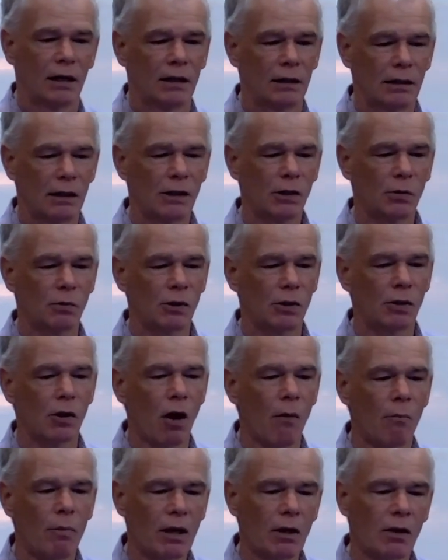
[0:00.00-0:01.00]
And this was
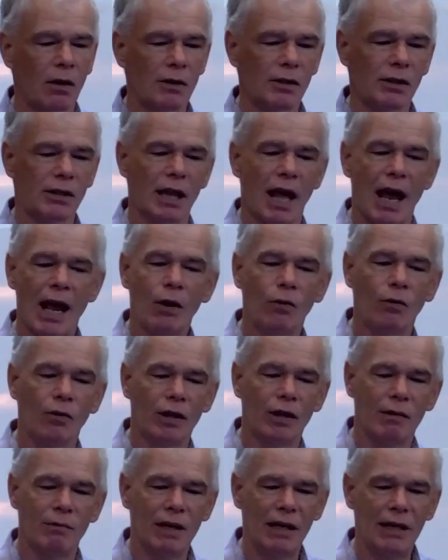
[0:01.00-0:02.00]
not because they or
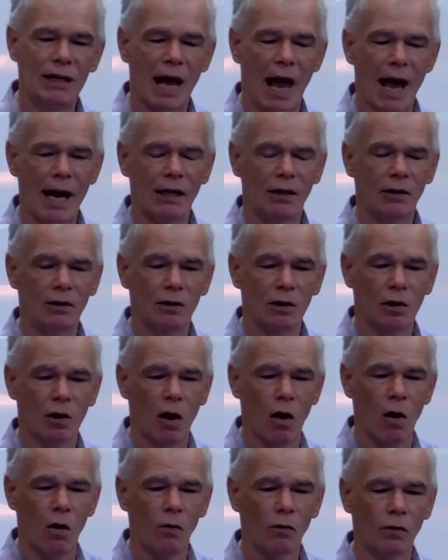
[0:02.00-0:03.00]
their men hated the
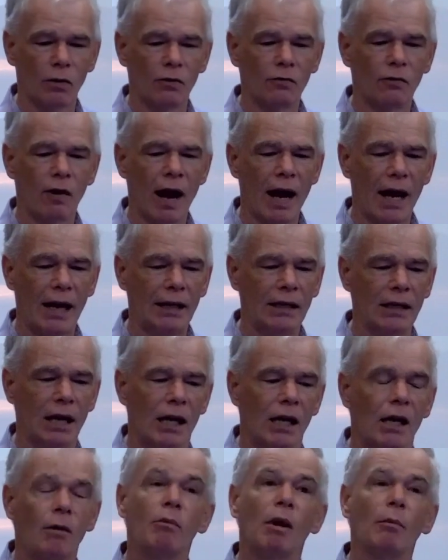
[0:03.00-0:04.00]
cold and rain,
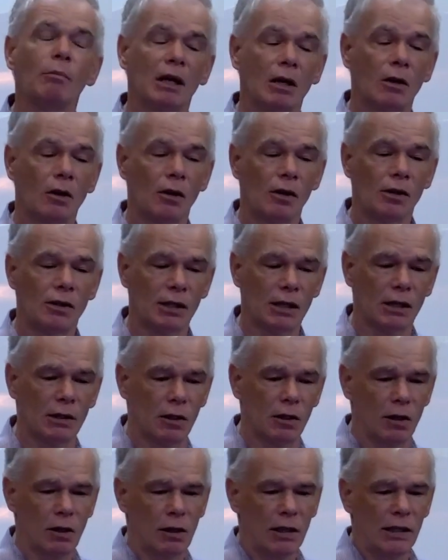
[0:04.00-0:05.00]
but because in
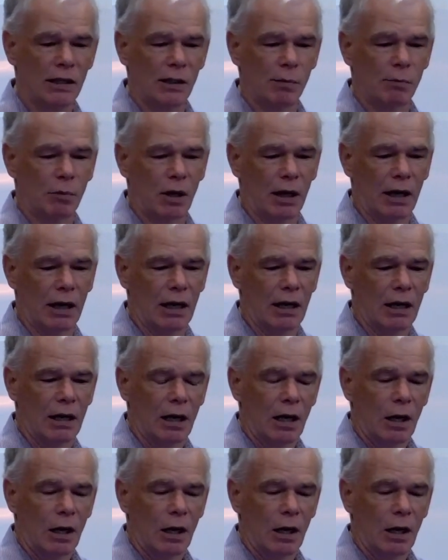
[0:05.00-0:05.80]
early spring,